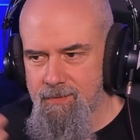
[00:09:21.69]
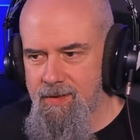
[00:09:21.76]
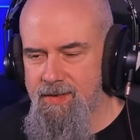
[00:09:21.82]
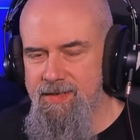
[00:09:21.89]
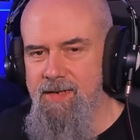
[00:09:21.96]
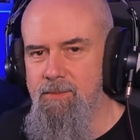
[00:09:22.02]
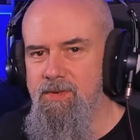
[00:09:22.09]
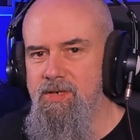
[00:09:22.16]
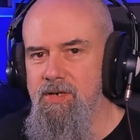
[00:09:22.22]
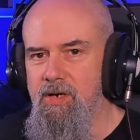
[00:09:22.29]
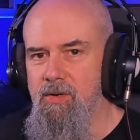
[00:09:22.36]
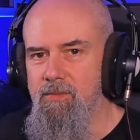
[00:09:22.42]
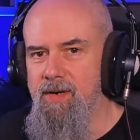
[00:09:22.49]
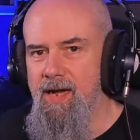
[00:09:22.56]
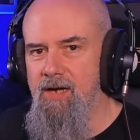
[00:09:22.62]
it seems to
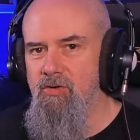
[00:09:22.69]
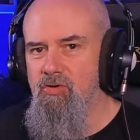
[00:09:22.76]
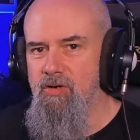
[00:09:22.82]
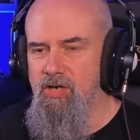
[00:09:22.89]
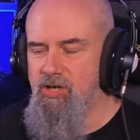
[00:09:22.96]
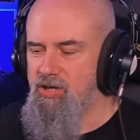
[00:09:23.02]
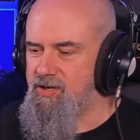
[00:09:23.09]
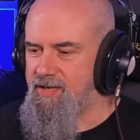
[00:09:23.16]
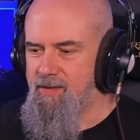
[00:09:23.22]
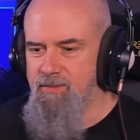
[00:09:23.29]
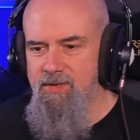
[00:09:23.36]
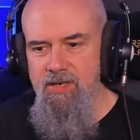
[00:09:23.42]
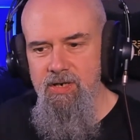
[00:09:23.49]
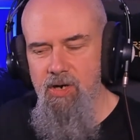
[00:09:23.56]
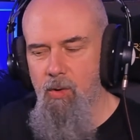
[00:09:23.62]
come naturally. She
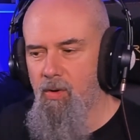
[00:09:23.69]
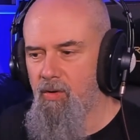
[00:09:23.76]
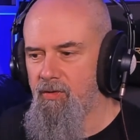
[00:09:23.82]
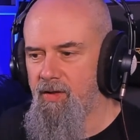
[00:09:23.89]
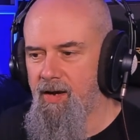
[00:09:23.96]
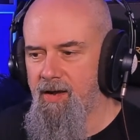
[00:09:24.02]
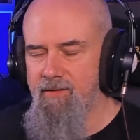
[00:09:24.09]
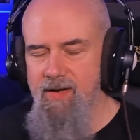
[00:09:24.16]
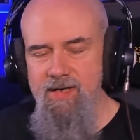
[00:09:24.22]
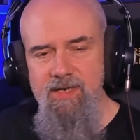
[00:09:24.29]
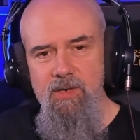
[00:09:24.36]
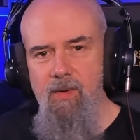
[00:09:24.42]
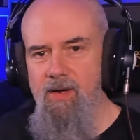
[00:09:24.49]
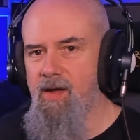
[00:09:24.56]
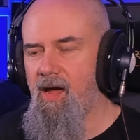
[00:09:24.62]
seems to know all the lyrics,
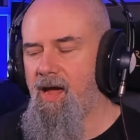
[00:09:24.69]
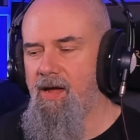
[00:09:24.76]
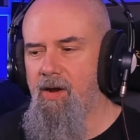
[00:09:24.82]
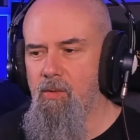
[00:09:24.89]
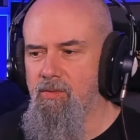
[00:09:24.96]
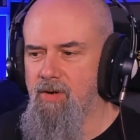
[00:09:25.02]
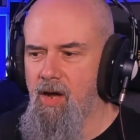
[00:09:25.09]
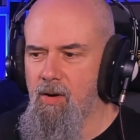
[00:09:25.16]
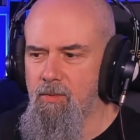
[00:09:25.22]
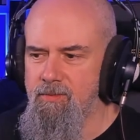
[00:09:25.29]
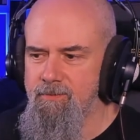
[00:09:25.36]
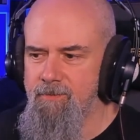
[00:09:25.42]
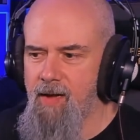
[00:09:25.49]
so I don't know.